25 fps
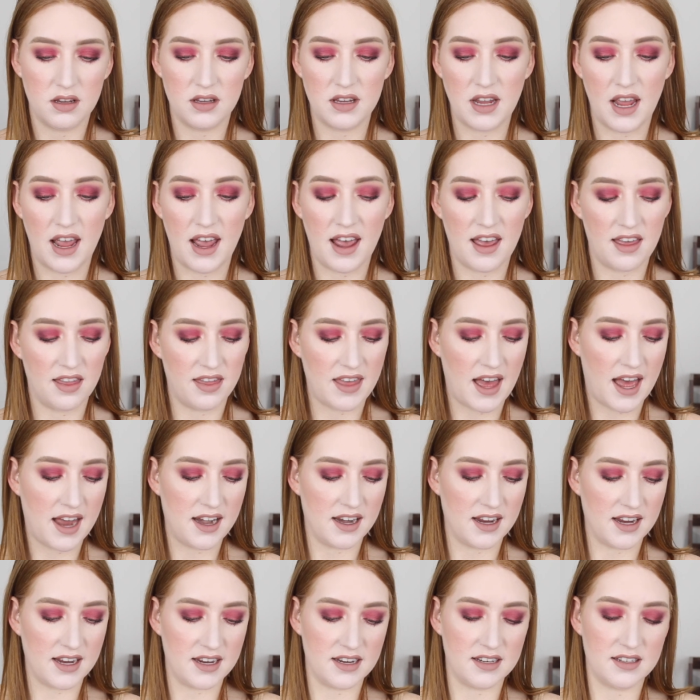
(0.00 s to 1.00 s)
Yeah,
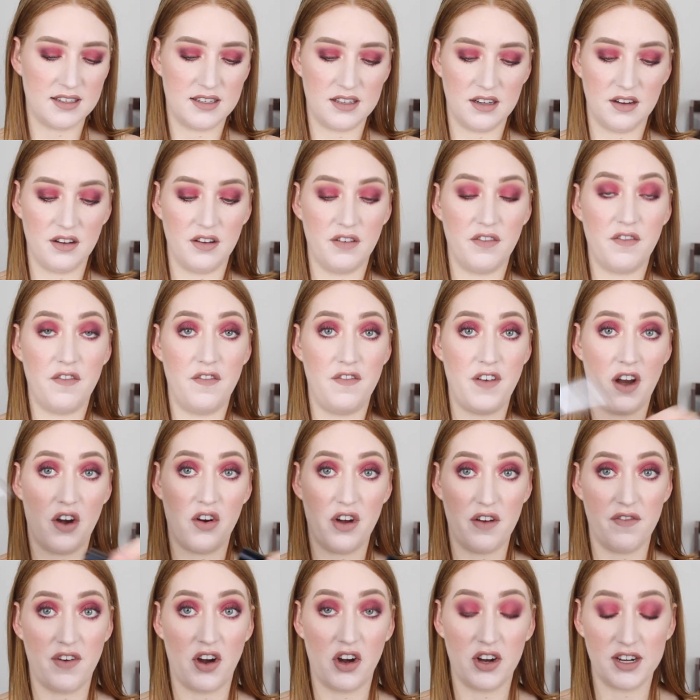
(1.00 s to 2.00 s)
that is
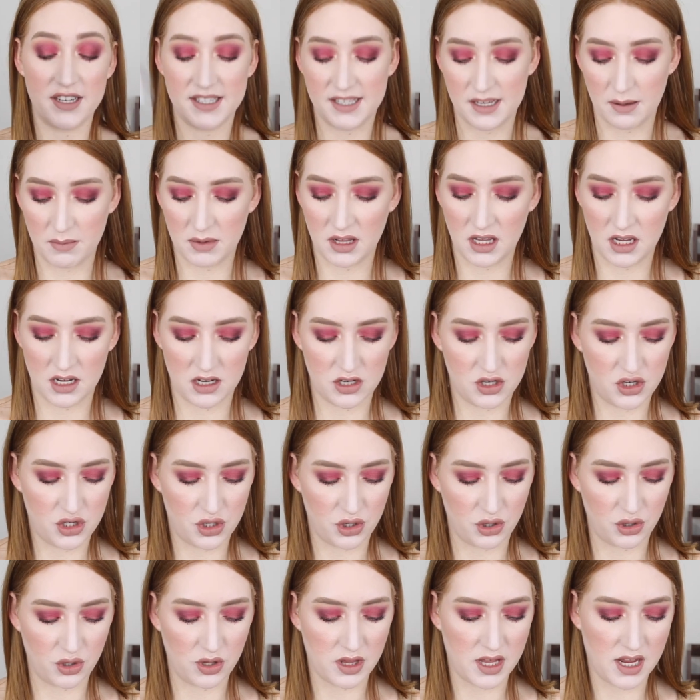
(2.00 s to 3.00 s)
very, very similar
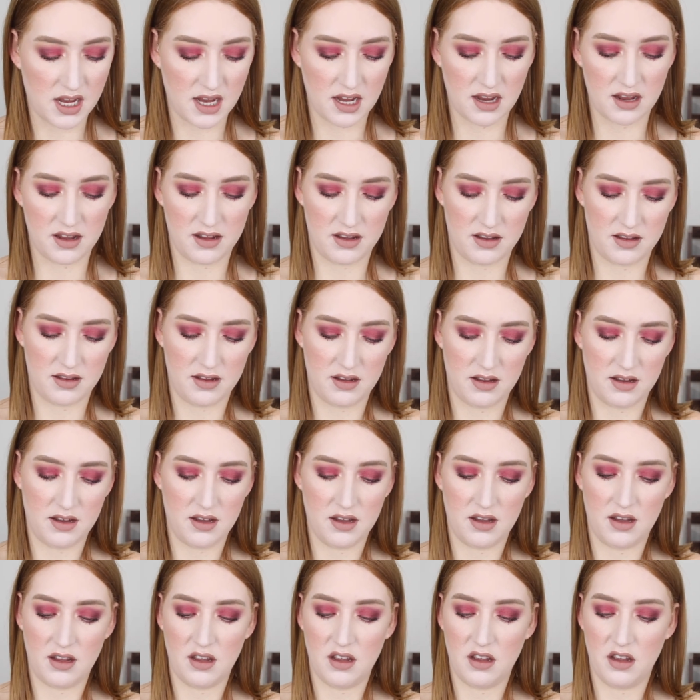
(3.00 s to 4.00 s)
to the
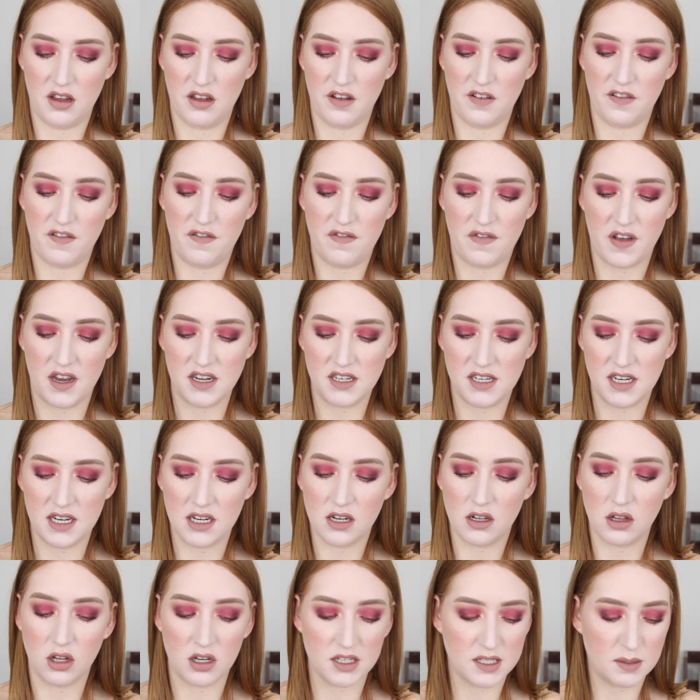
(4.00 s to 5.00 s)

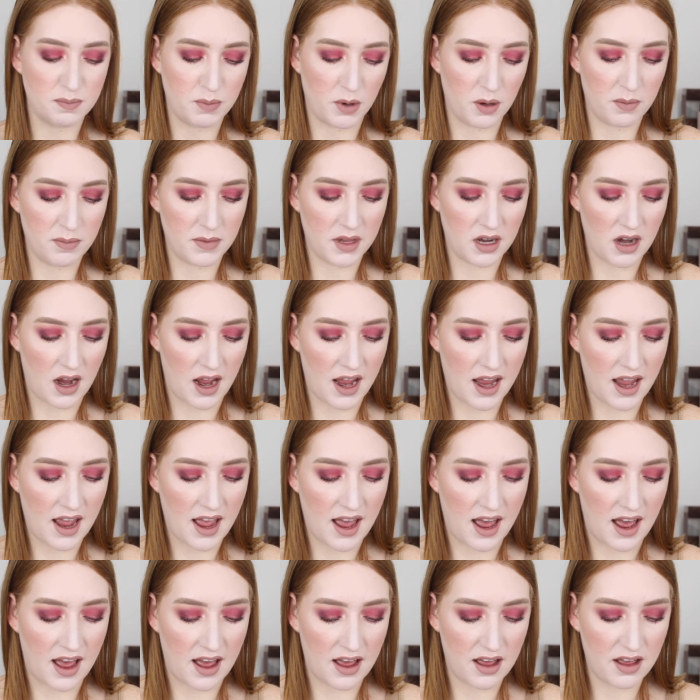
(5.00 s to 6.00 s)
Fenty gloss bomb that I
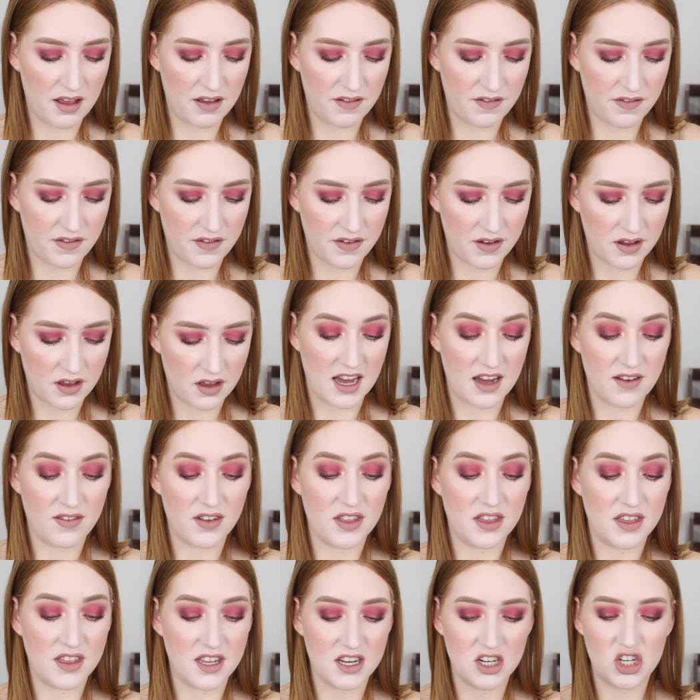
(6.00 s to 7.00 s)
have.
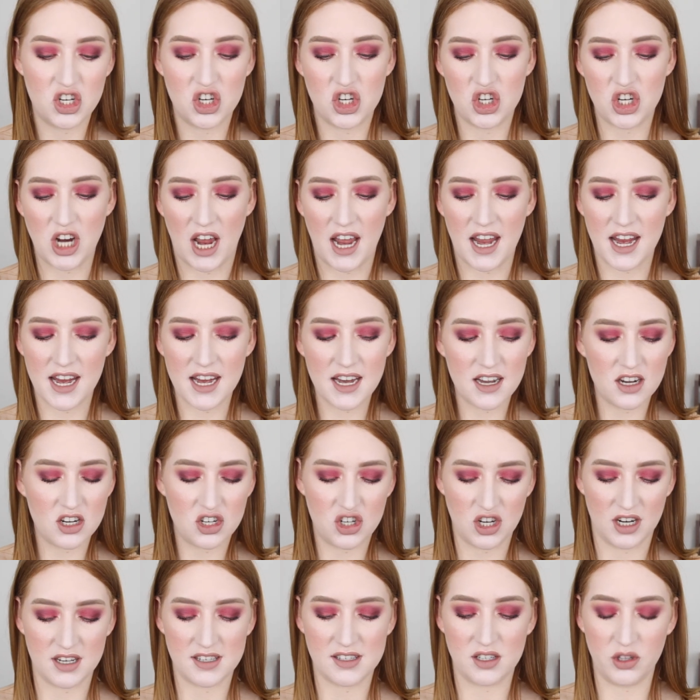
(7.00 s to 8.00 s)
Even this shade
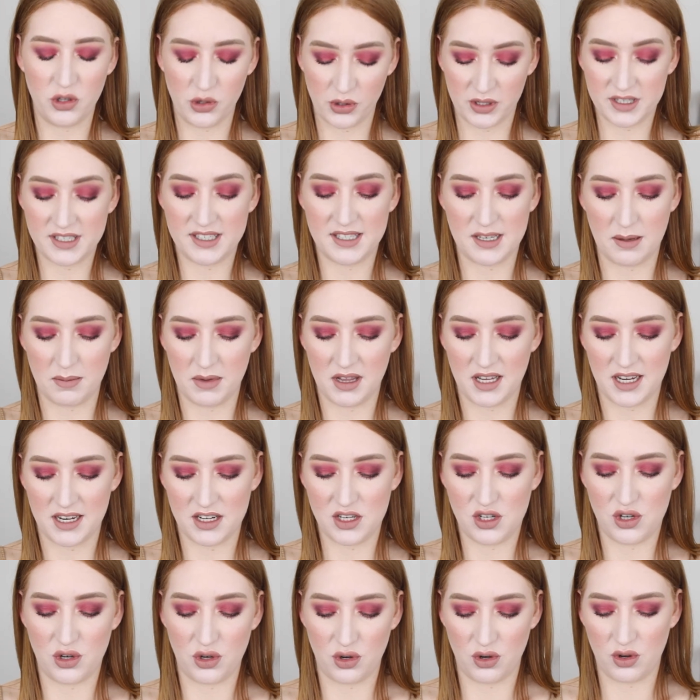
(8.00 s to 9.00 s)
just looks
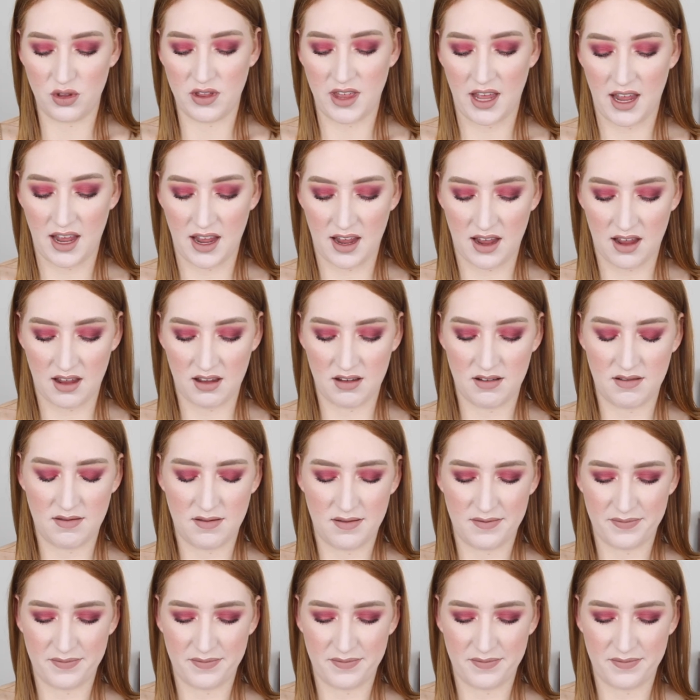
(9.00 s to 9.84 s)
similar to their